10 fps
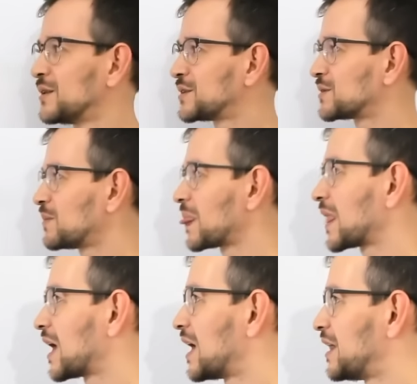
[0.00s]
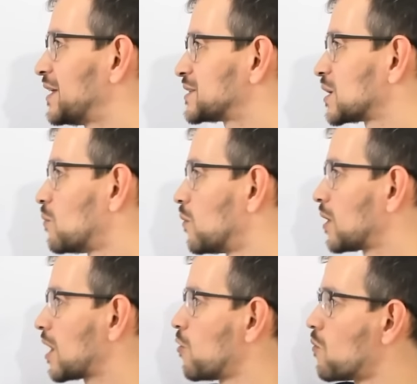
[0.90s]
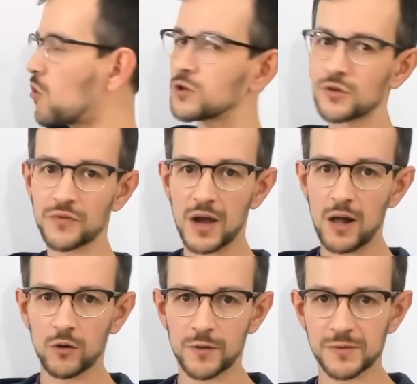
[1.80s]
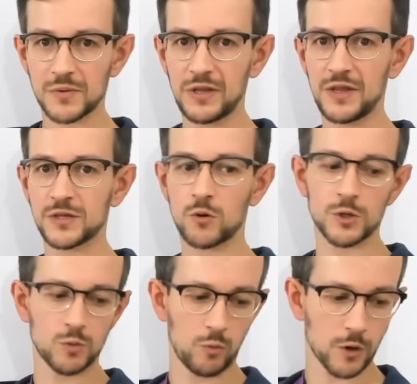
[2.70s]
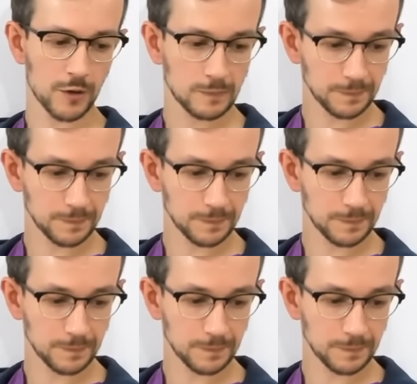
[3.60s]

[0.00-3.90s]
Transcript: So that's how most of the algorithms in this course will work.